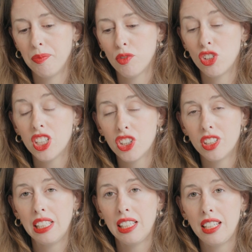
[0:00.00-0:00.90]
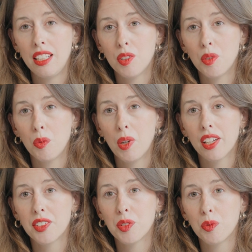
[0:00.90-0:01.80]
Traditionally,
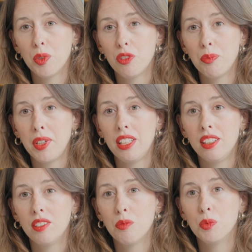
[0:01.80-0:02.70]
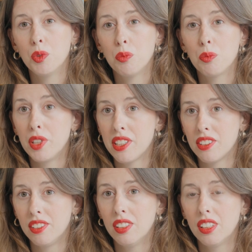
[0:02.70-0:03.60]
wax would have been more
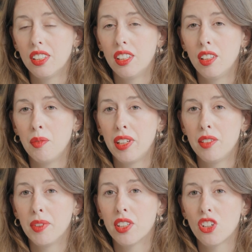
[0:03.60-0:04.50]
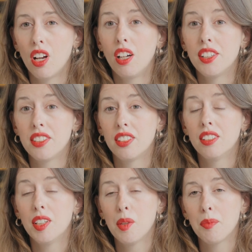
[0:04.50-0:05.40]
brittle and much
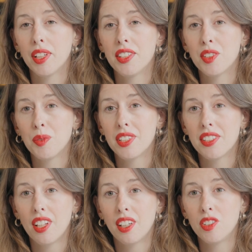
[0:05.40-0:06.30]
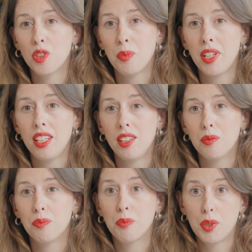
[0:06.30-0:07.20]
harder because it was designed to be
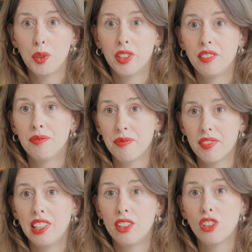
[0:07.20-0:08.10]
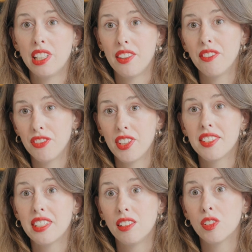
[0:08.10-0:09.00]
broken, literally for the
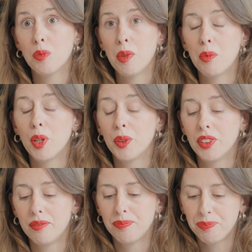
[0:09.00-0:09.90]
seal to be broken